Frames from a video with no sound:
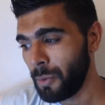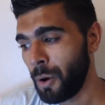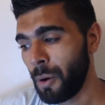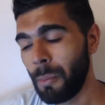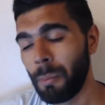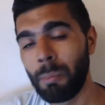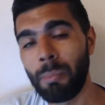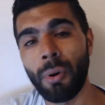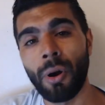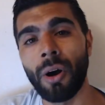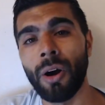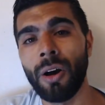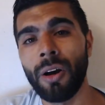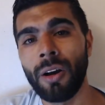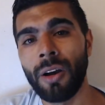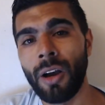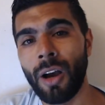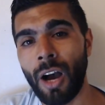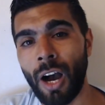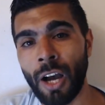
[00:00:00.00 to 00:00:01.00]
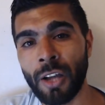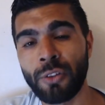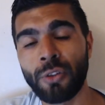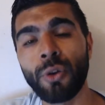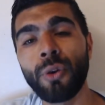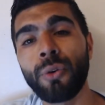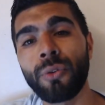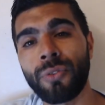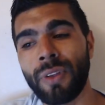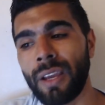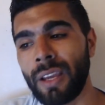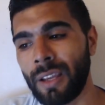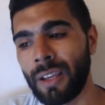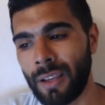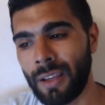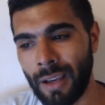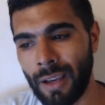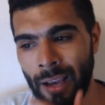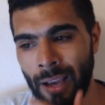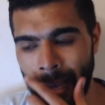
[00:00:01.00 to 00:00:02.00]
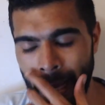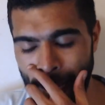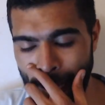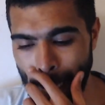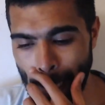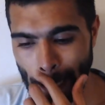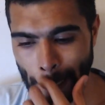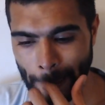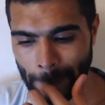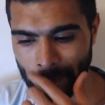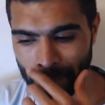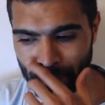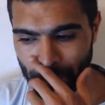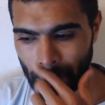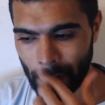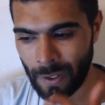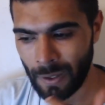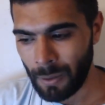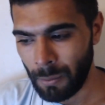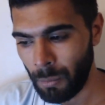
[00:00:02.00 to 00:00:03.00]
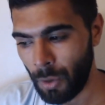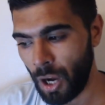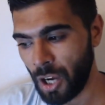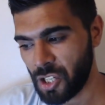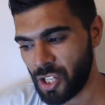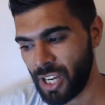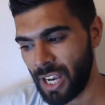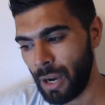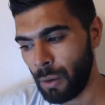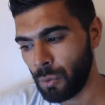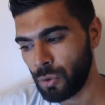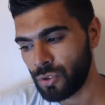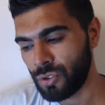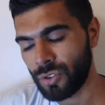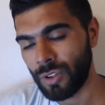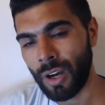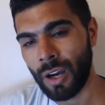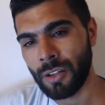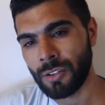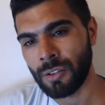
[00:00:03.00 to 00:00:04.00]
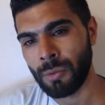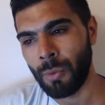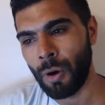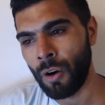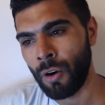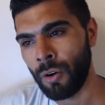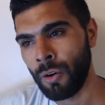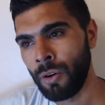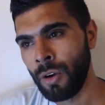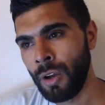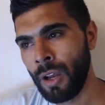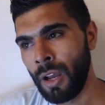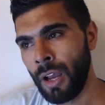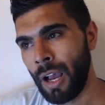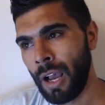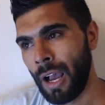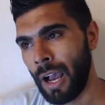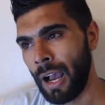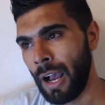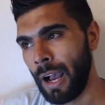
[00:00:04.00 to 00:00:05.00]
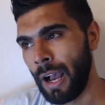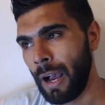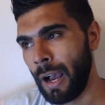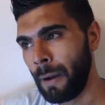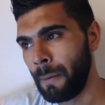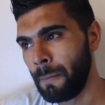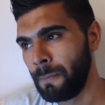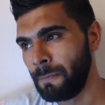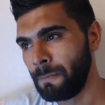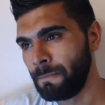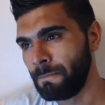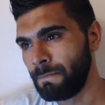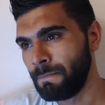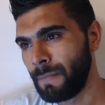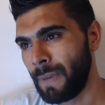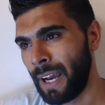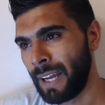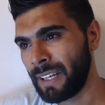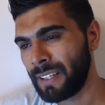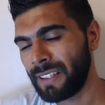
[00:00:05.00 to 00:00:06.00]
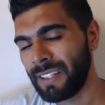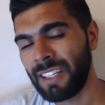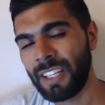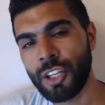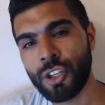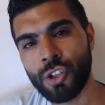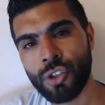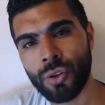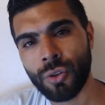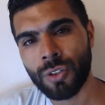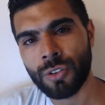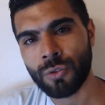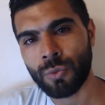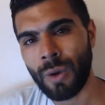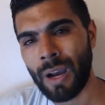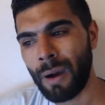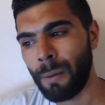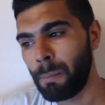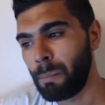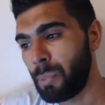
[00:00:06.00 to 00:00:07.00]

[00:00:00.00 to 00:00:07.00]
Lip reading: But I do think Martial will start tomorrow, and I think he should as well.